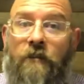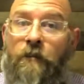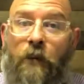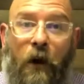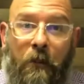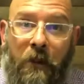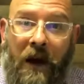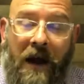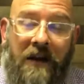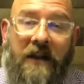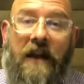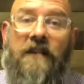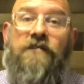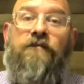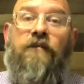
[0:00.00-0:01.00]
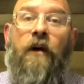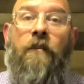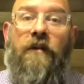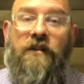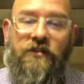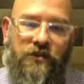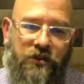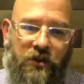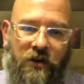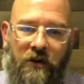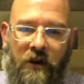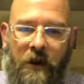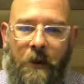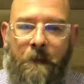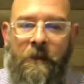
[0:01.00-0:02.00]
podcast, from this
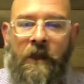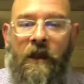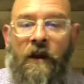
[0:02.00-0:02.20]
journey.